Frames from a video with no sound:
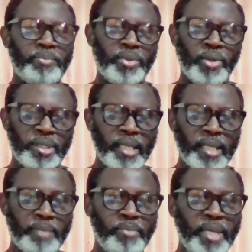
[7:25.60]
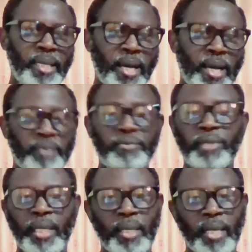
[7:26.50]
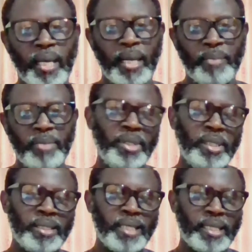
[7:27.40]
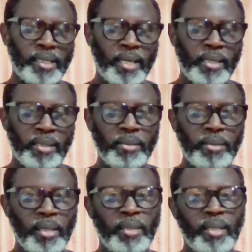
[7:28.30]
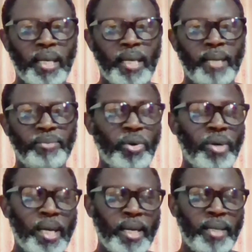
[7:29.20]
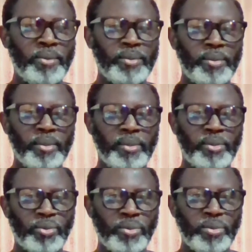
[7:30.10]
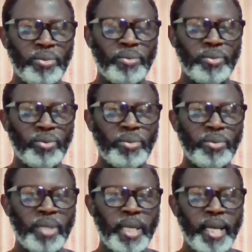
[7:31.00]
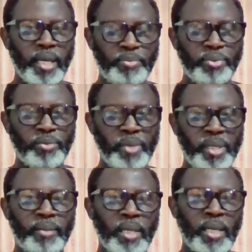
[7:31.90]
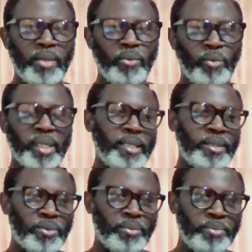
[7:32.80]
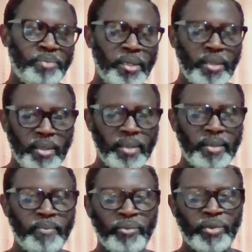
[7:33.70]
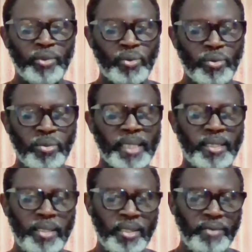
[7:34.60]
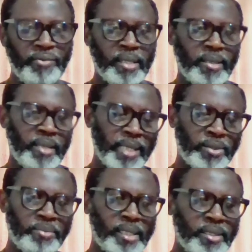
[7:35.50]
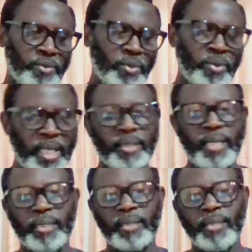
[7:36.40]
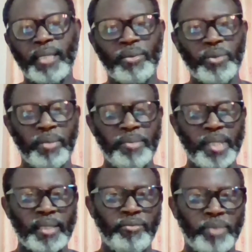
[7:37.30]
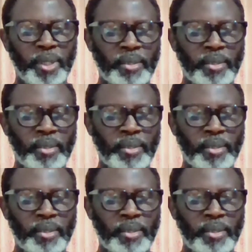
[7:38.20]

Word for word: country that may have um, maybe the technical um, know how to, to help with what needs to be done to achieve that objective. So yes, that's that's a good objective, but